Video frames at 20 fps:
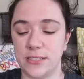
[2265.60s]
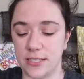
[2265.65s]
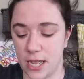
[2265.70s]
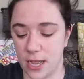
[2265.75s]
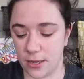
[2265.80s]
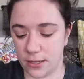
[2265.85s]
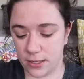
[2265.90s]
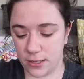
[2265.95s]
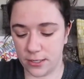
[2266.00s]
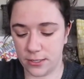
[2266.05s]

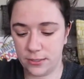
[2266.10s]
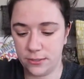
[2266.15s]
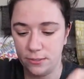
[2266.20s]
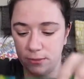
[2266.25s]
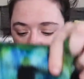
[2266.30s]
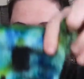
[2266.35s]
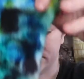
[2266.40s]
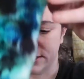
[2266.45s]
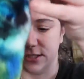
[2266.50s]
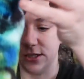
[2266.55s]
sock
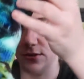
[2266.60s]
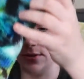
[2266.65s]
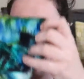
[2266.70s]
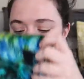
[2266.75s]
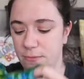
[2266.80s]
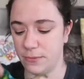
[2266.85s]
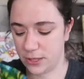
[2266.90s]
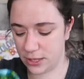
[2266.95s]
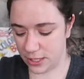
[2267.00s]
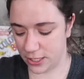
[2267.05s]
when you
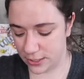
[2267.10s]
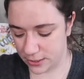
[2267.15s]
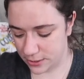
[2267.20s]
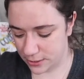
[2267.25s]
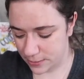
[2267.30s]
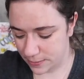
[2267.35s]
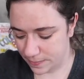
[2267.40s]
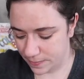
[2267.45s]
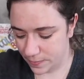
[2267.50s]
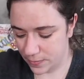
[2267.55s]
knit with these.